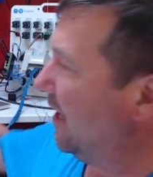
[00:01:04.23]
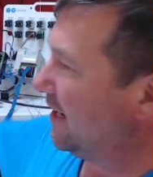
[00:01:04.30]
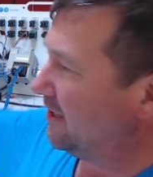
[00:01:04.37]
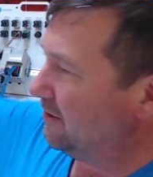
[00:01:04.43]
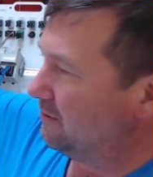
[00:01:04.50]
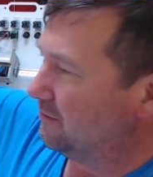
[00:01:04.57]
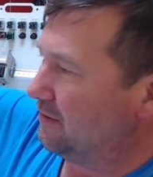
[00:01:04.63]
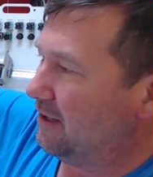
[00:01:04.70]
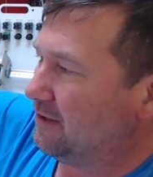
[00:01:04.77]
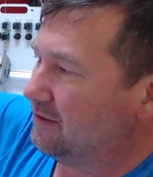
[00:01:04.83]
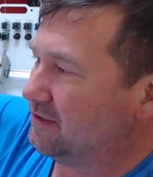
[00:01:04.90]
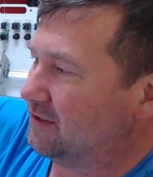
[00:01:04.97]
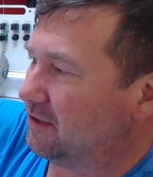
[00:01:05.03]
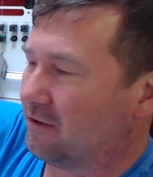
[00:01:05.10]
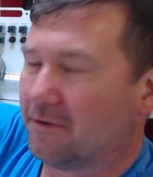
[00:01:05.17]
and you'll notice
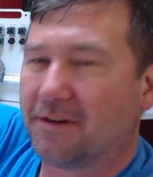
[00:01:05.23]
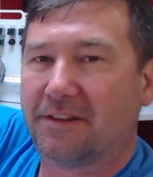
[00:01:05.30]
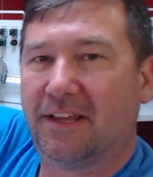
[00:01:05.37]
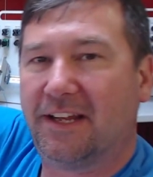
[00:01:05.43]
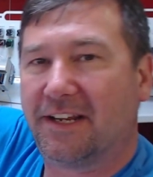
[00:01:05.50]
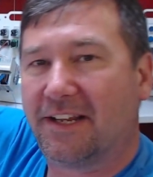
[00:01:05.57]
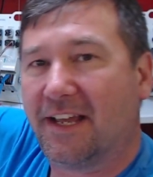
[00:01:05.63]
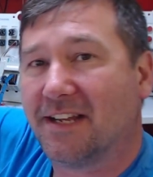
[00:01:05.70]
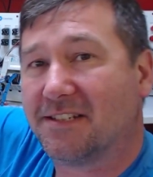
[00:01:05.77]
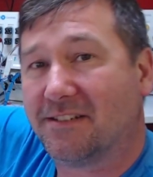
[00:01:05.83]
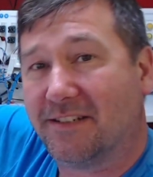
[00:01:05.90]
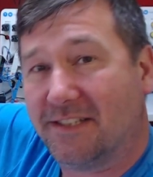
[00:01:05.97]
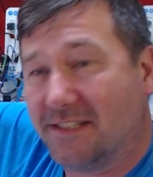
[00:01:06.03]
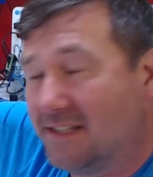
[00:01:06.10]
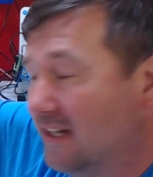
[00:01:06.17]
the green light
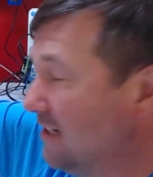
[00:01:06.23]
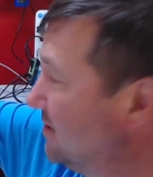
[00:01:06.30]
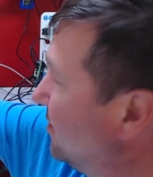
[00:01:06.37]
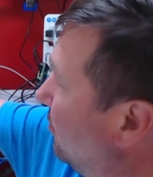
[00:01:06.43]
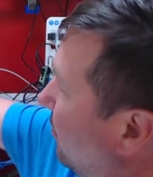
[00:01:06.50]
occasionally does go